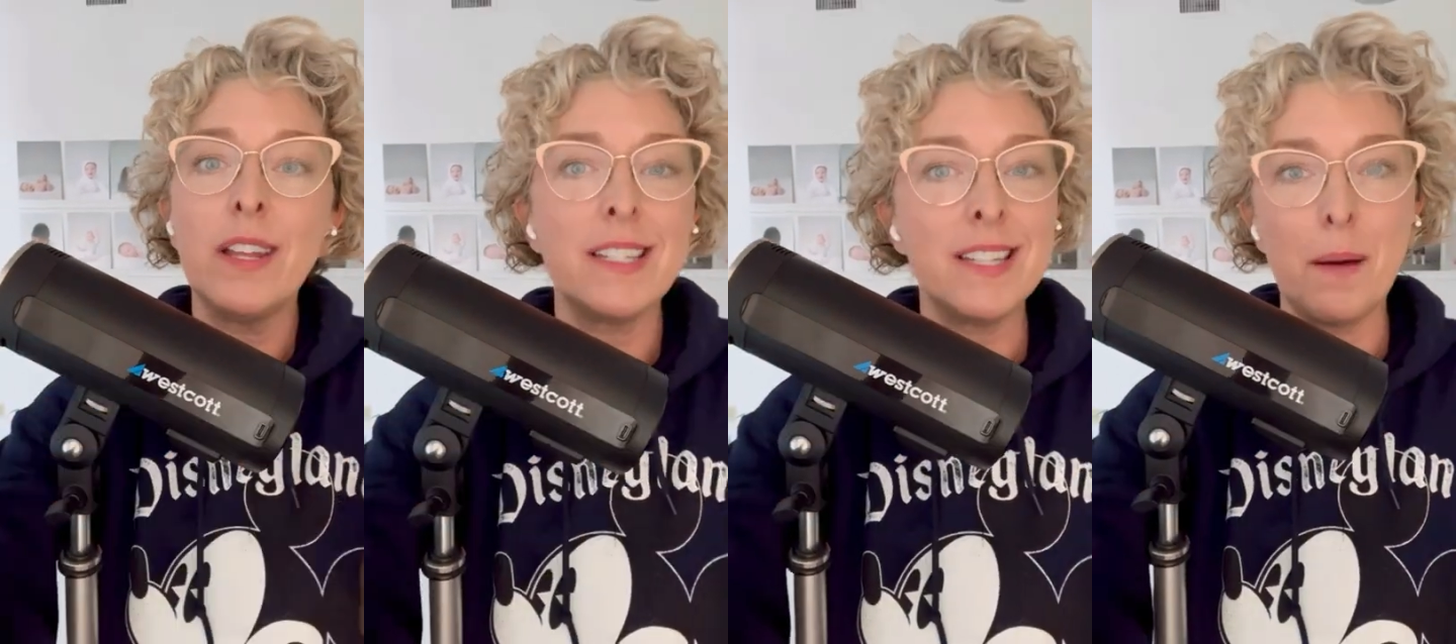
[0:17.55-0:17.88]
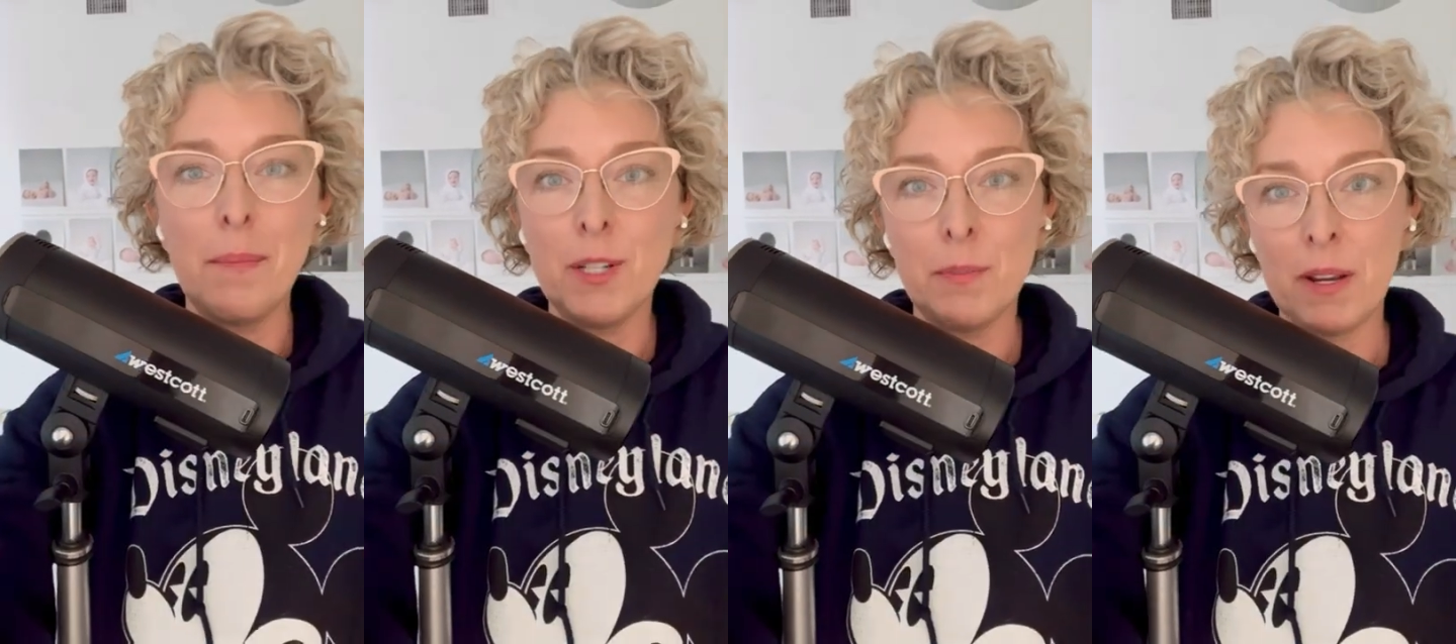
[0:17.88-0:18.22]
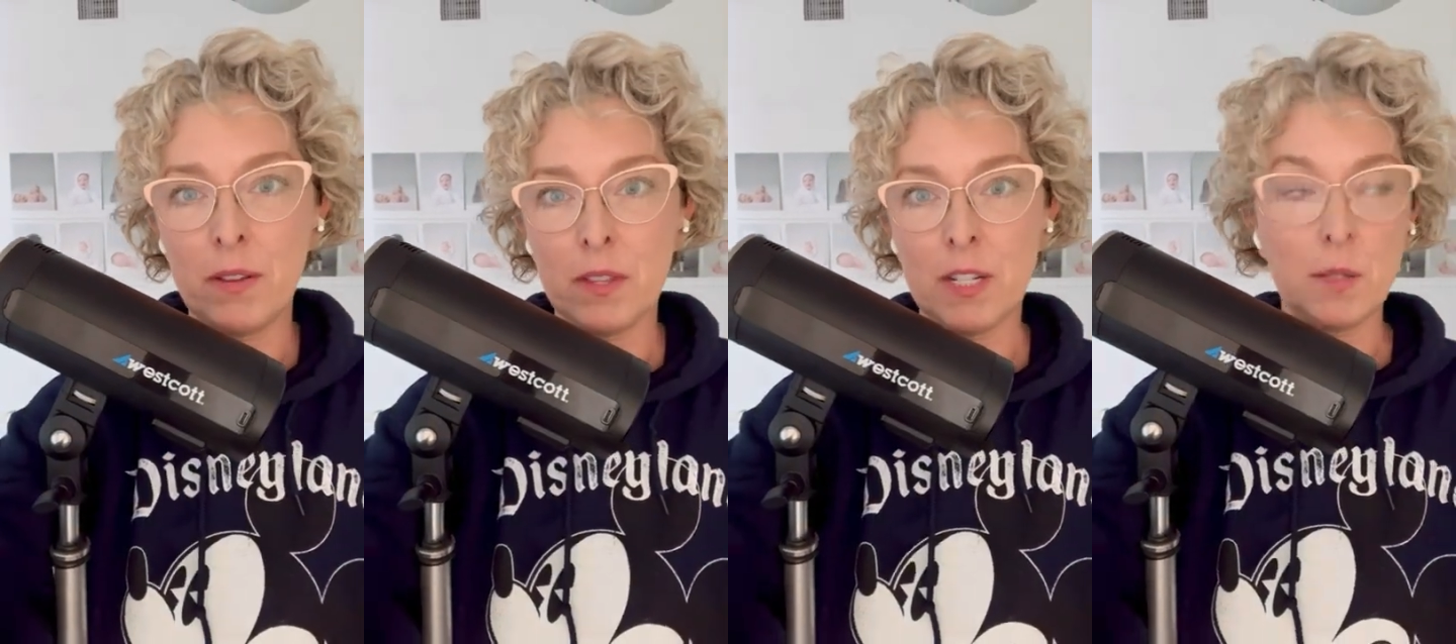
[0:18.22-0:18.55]
it's not much
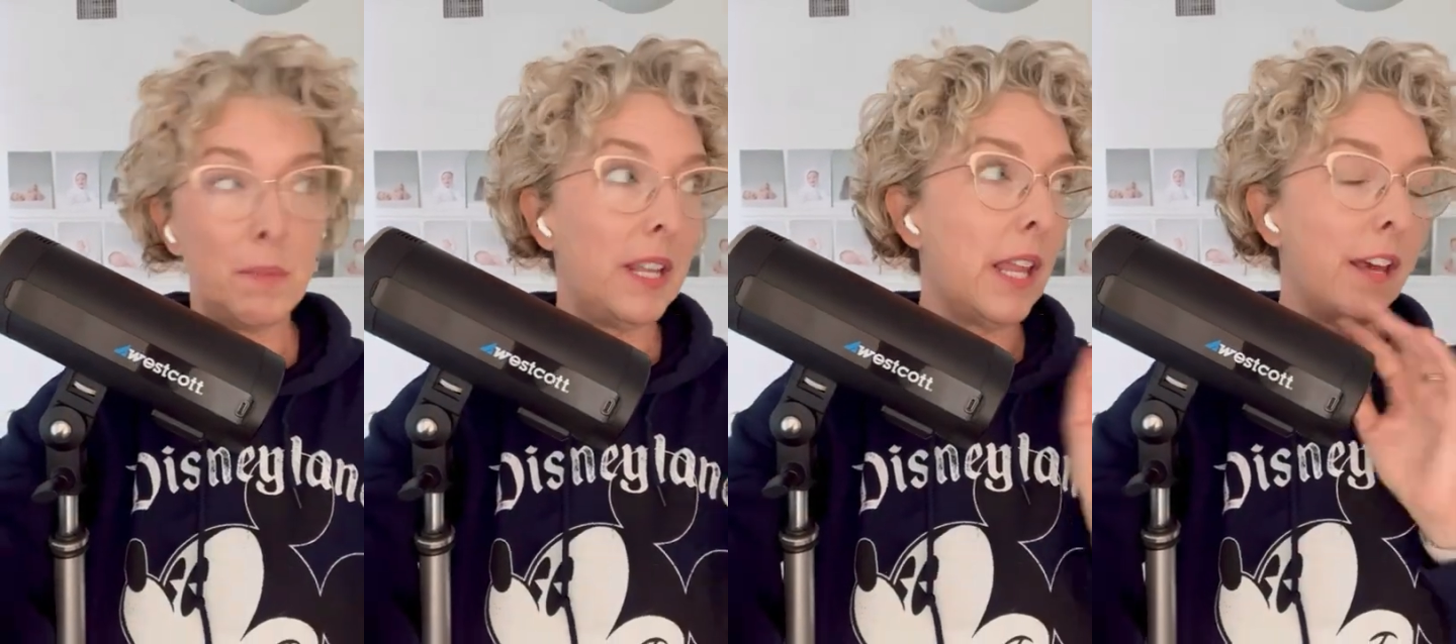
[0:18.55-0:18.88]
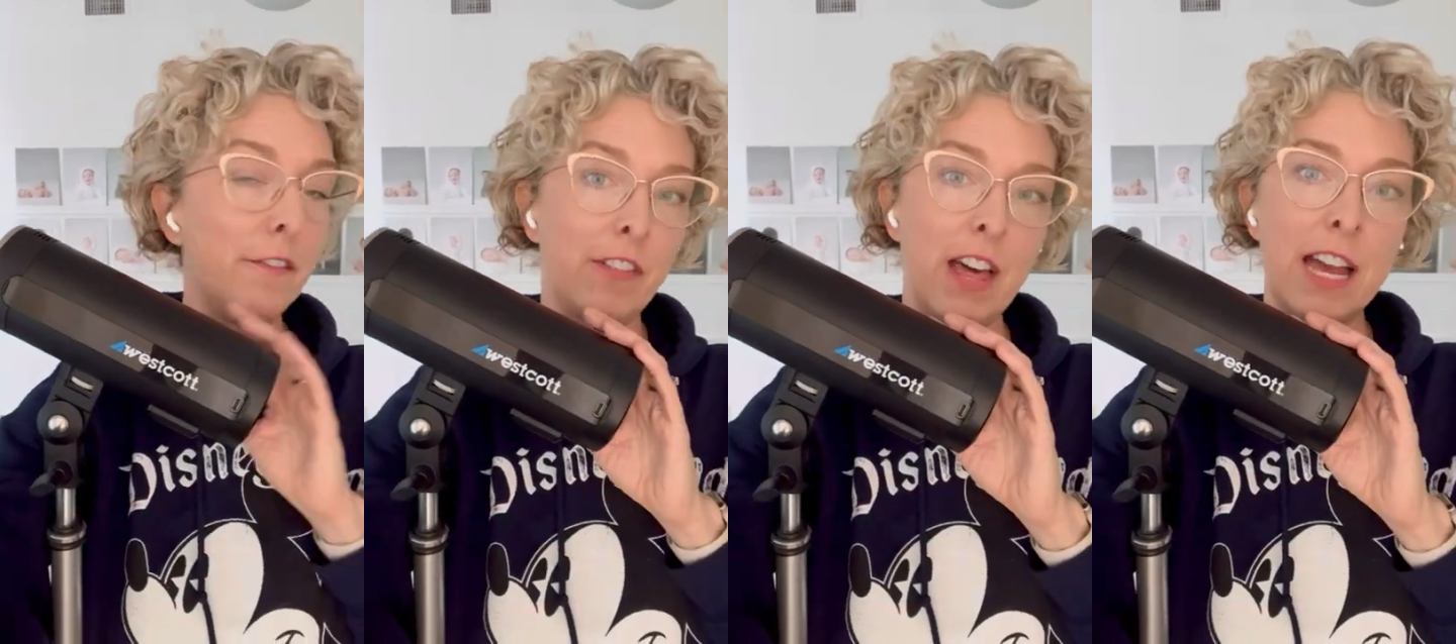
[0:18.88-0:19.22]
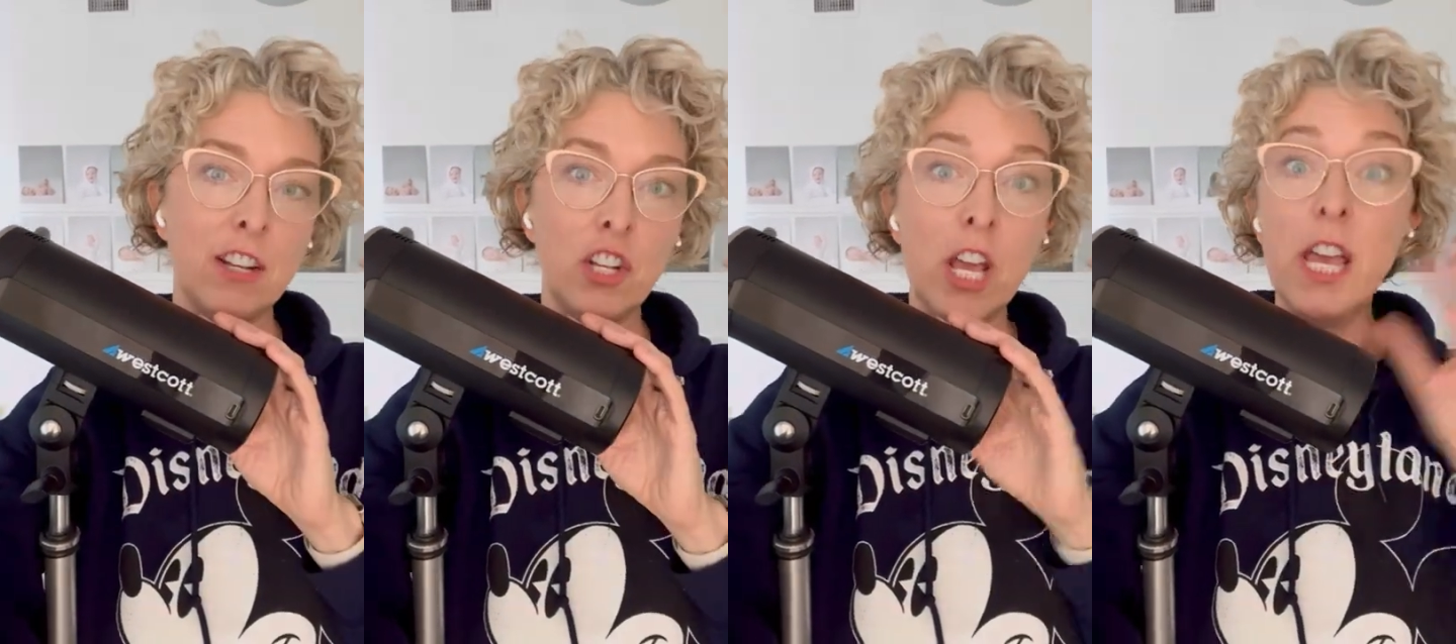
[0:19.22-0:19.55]
bigger than a speedlight
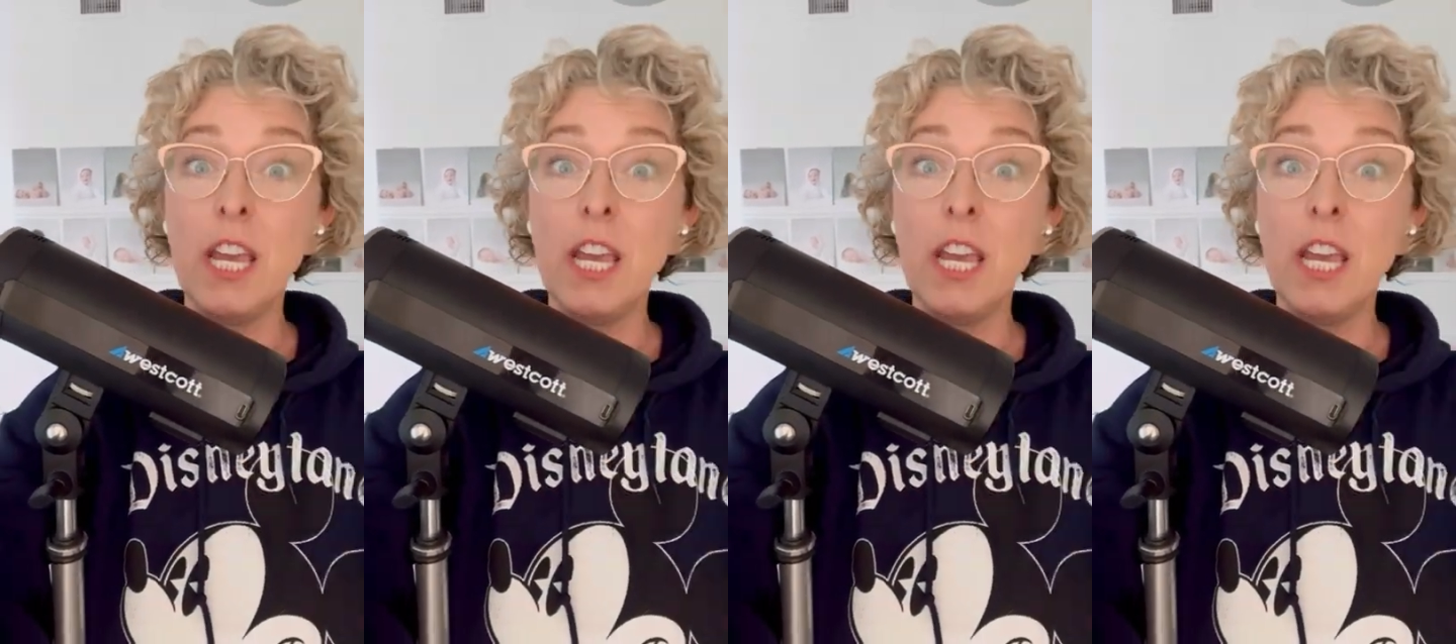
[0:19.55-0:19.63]
flash.